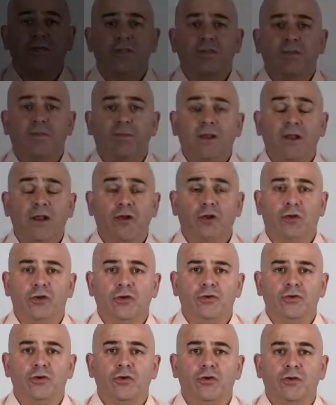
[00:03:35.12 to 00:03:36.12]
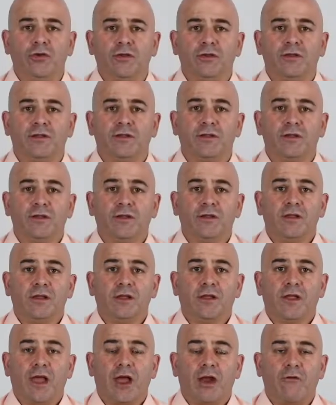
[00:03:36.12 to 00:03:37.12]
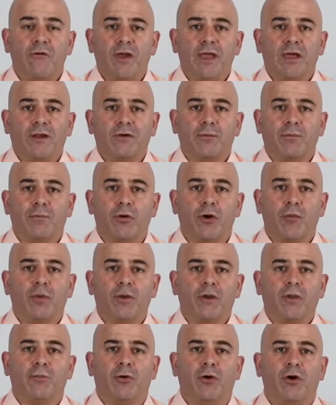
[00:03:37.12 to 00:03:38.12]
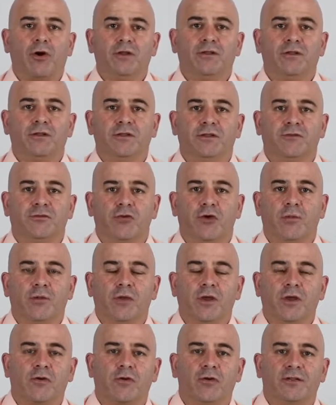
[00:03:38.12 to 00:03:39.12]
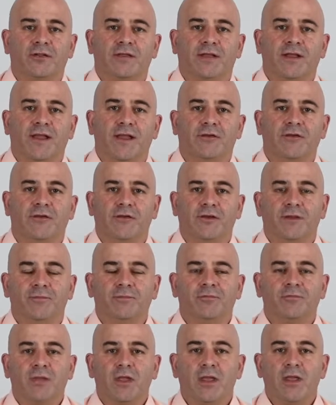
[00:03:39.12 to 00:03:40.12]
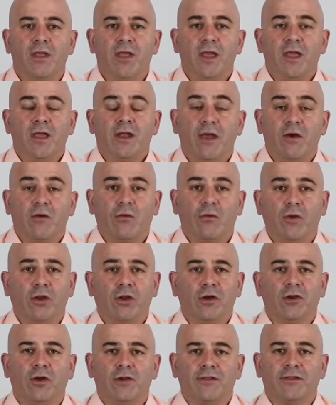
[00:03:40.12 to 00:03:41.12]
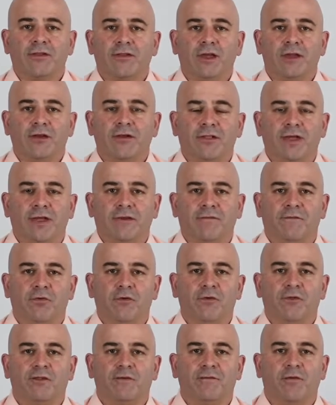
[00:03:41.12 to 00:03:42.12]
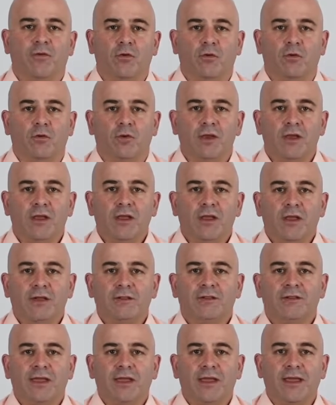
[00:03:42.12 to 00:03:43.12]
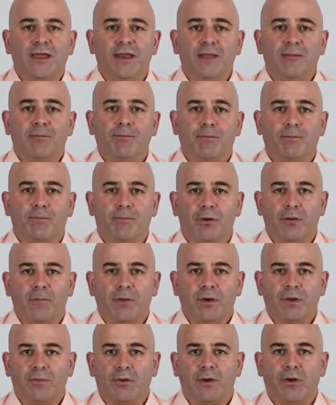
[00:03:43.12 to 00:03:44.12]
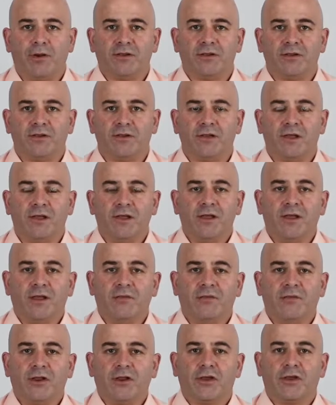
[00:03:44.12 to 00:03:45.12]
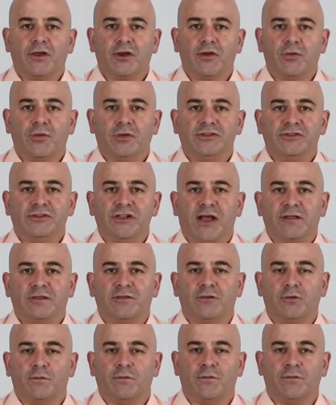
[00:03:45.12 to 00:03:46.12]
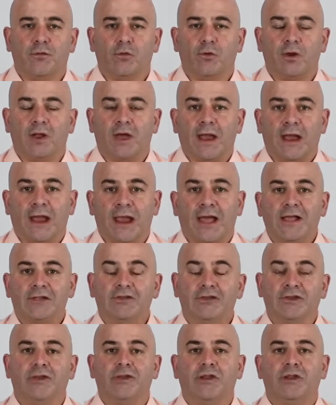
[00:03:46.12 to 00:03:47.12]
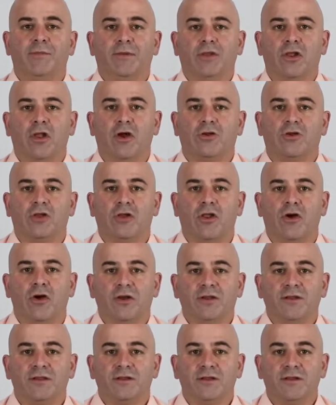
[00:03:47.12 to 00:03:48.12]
there's been a lot of news around property prices dropping across the country. Now, what I'd like to say on that, first of all, is that any property prices that are going to adjust or fall are largely going to be localised.